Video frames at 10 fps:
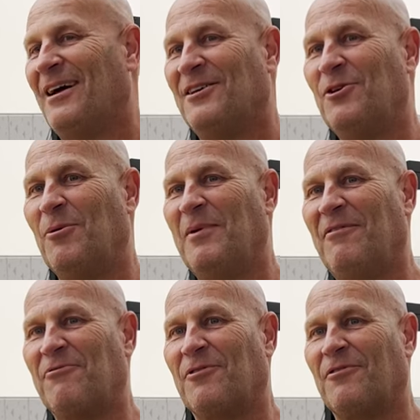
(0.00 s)
You know
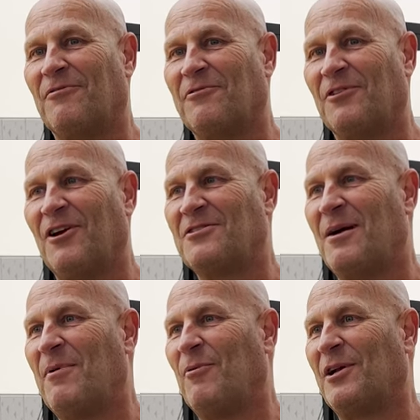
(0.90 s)
me, for a long
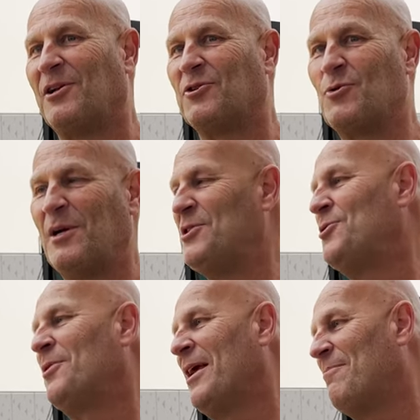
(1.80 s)
time, I wanted a
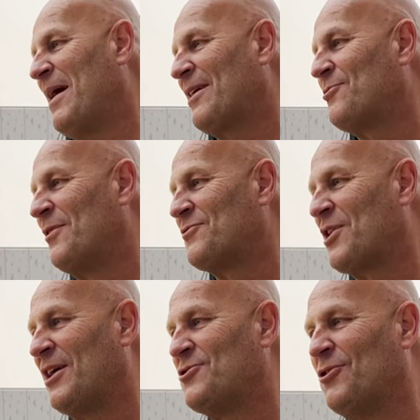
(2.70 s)
22-game Pac-12
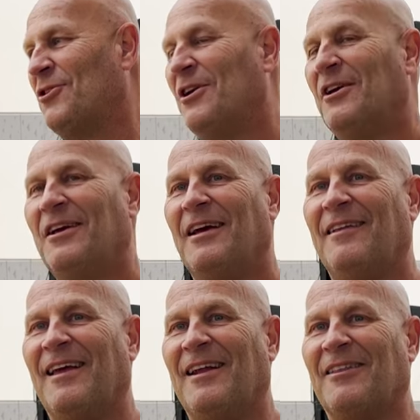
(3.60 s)
schedule
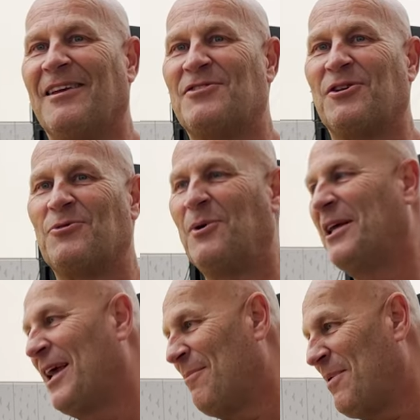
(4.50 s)
and then at least a
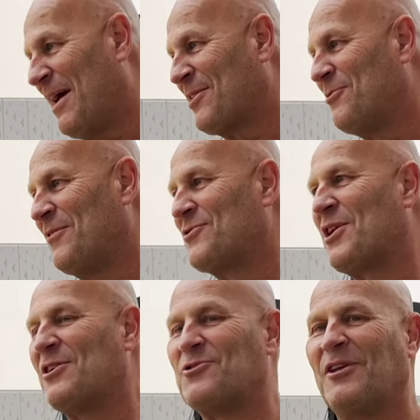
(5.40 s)
20-game Pac-12
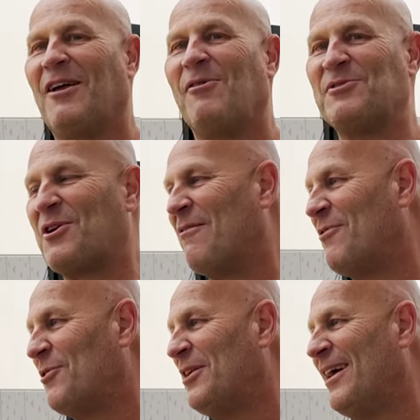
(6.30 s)
schedule, and I always got
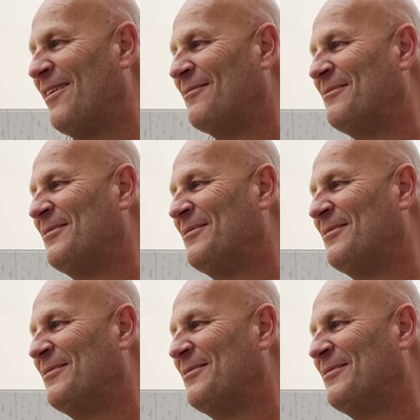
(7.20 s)
voted down.